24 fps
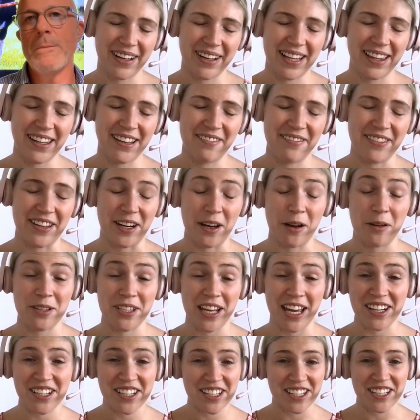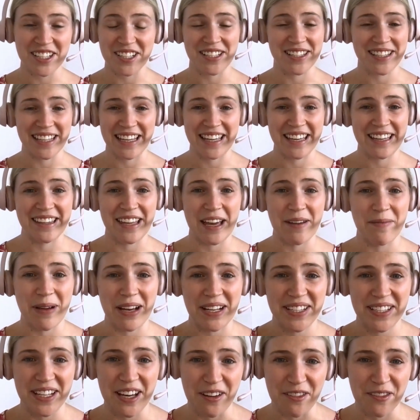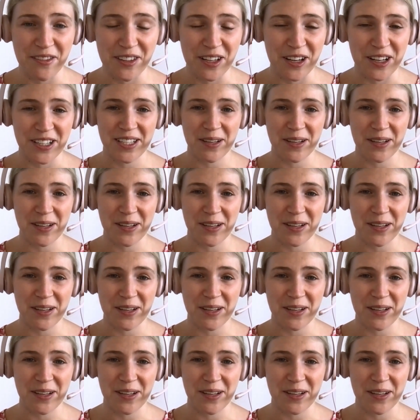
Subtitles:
I love that. I was actually just thinking that myself.